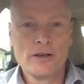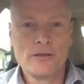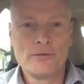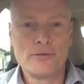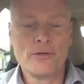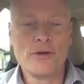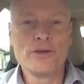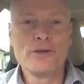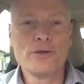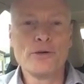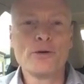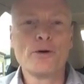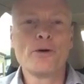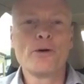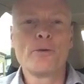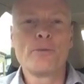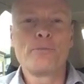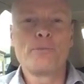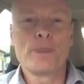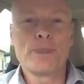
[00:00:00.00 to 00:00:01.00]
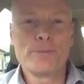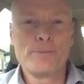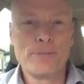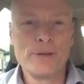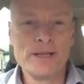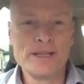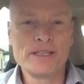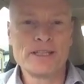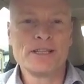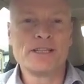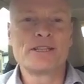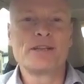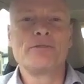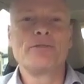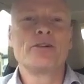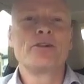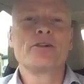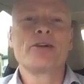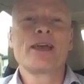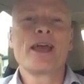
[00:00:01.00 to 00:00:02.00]
for your business if
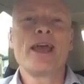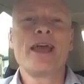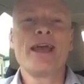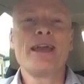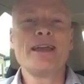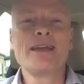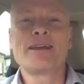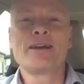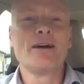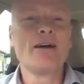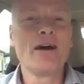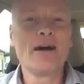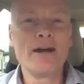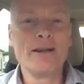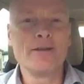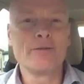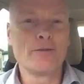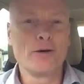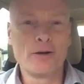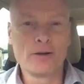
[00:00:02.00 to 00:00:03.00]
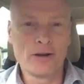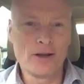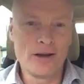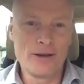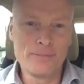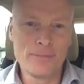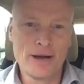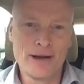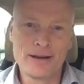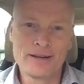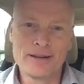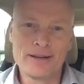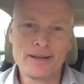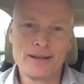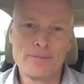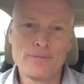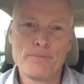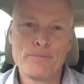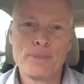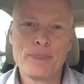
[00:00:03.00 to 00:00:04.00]
you're doing any kind of online
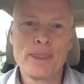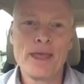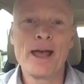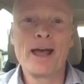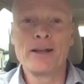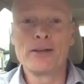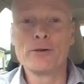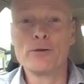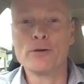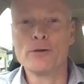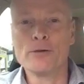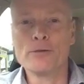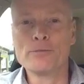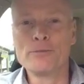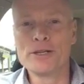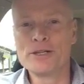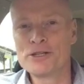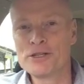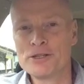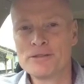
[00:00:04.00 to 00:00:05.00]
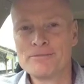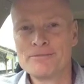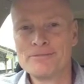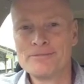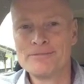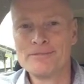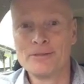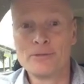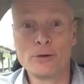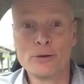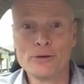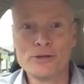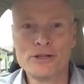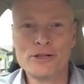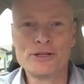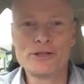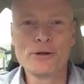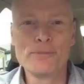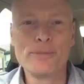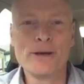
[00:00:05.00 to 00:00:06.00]
marketing at all, which of course
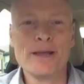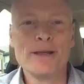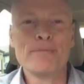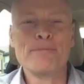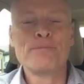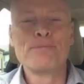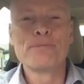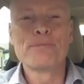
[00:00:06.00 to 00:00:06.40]
you should be.